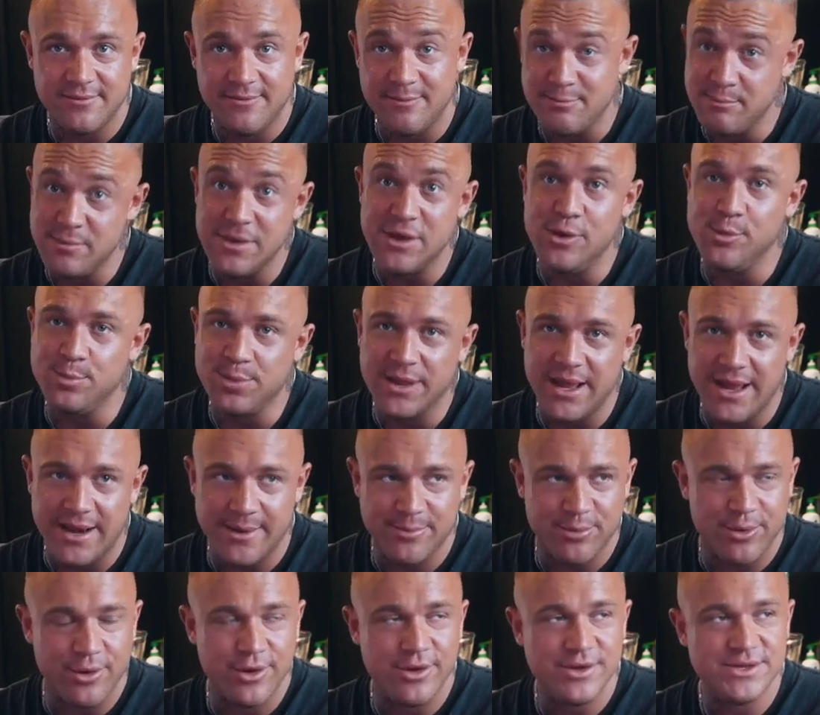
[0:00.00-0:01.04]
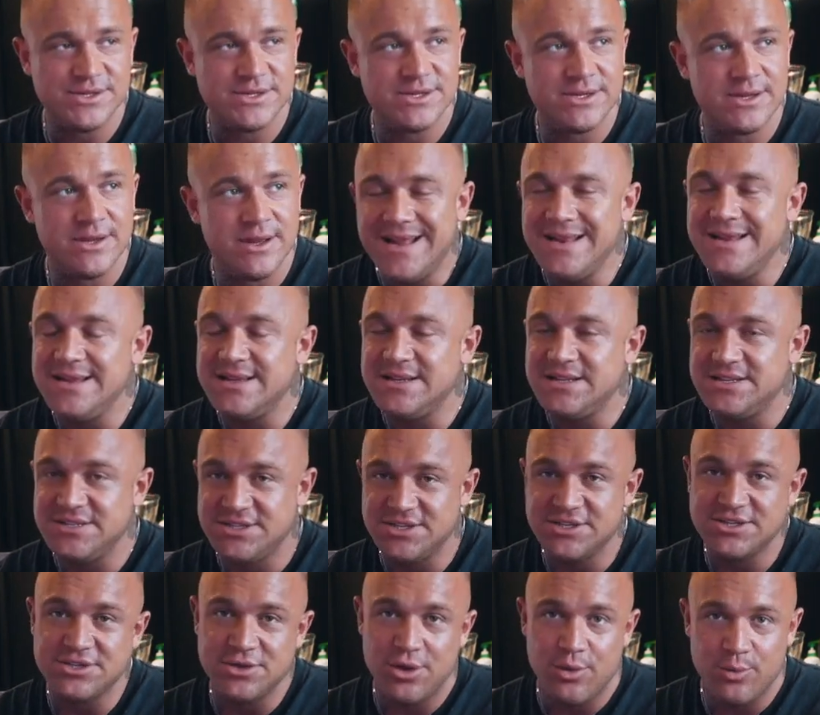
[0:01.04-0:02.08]
meal plan approach, that is
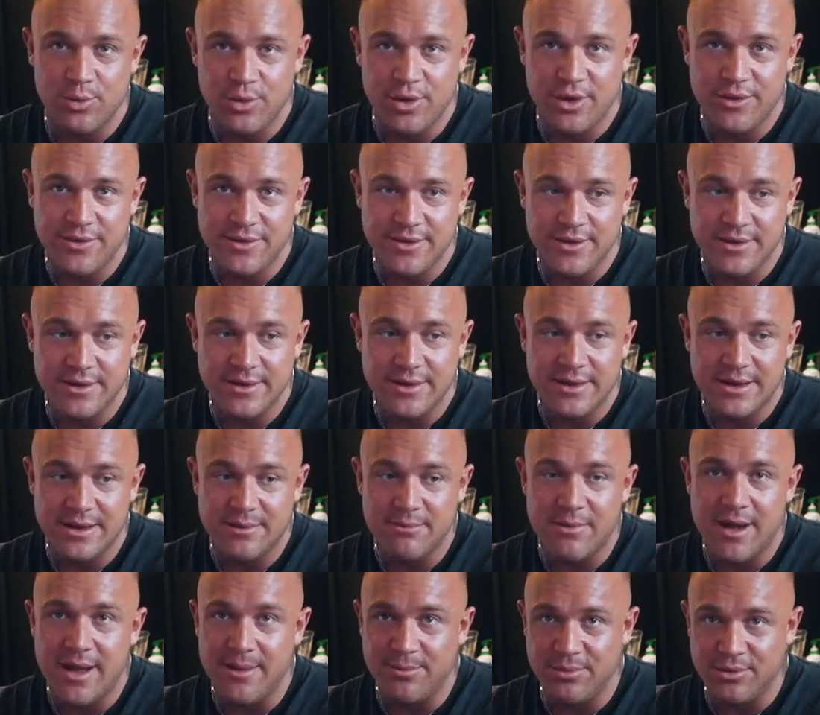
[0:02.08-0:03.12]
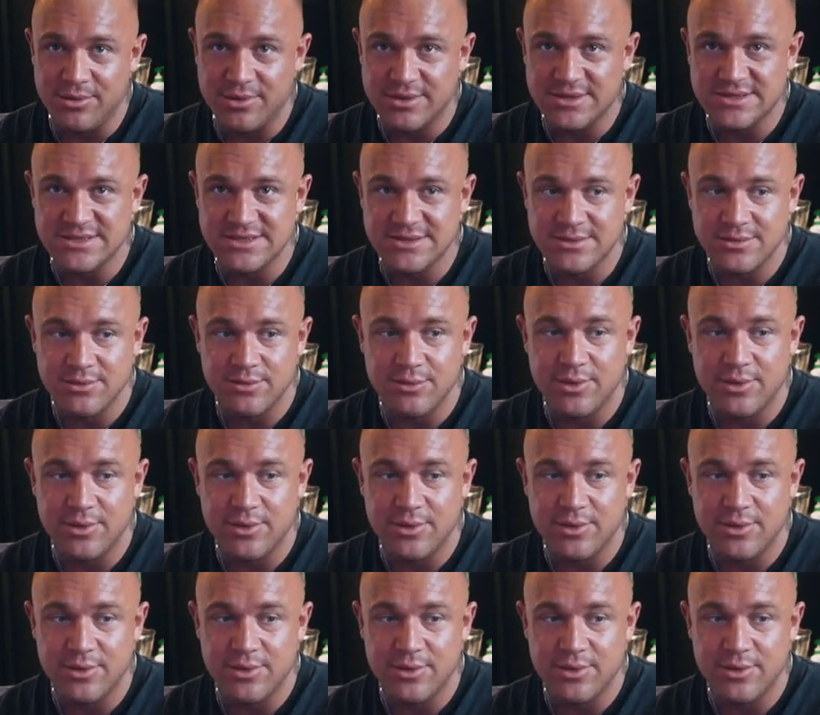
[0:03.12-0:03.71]
just not worth it in my books.